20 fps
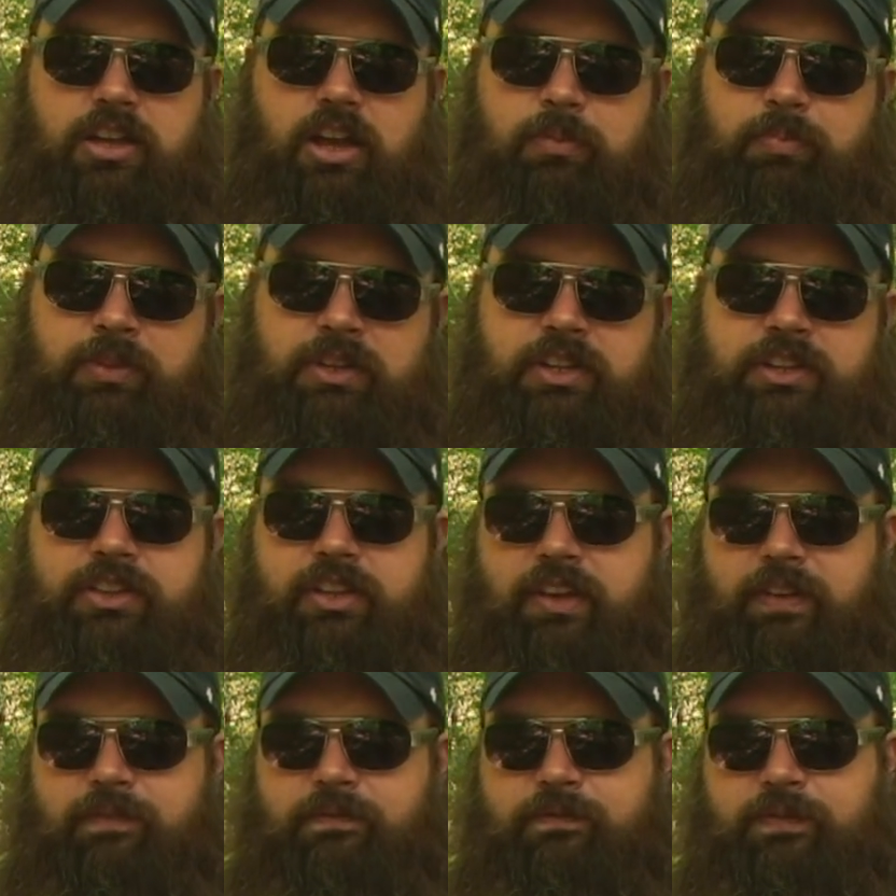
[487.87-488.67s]
Couple of
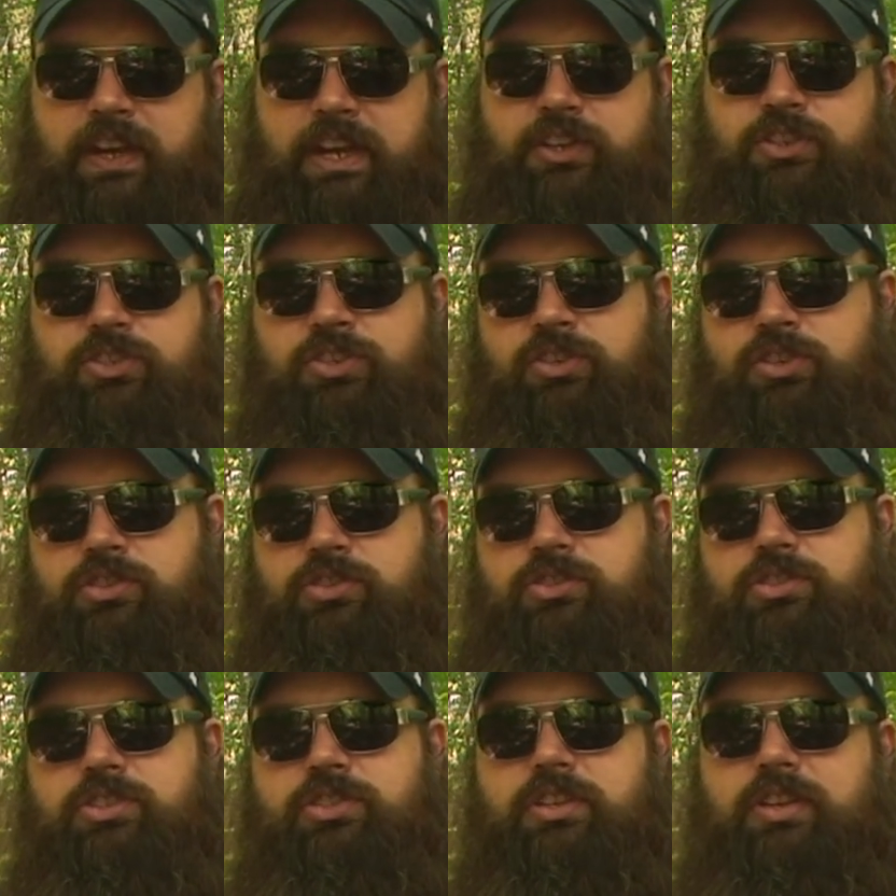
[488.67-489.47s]
the
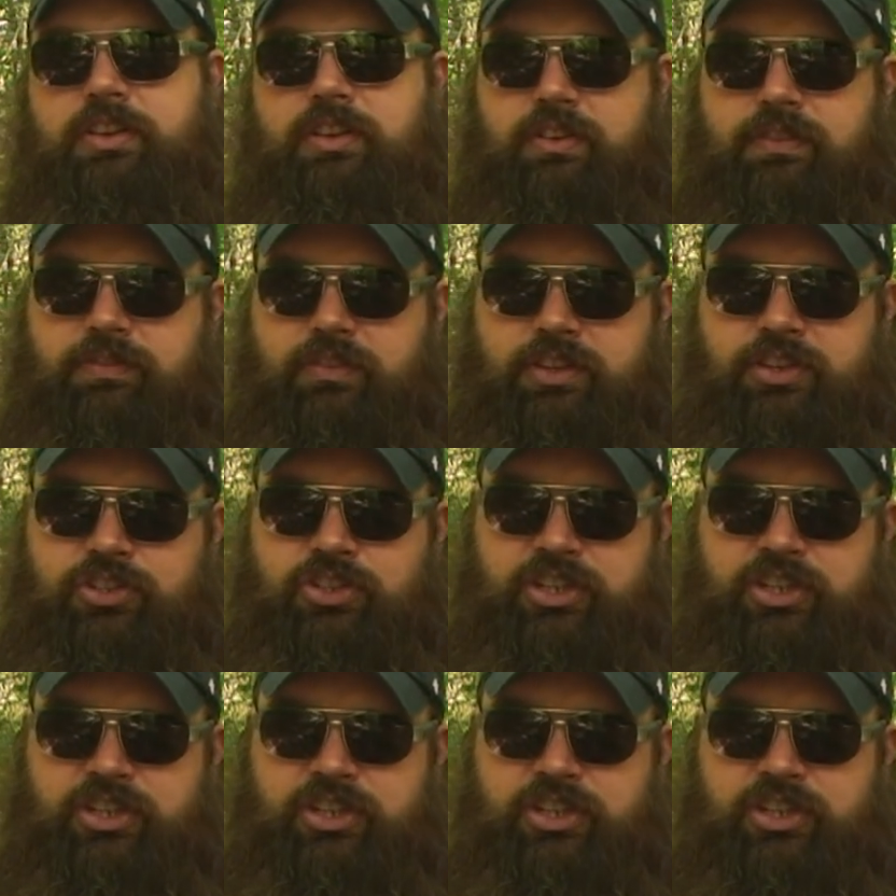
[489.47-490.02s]
features for the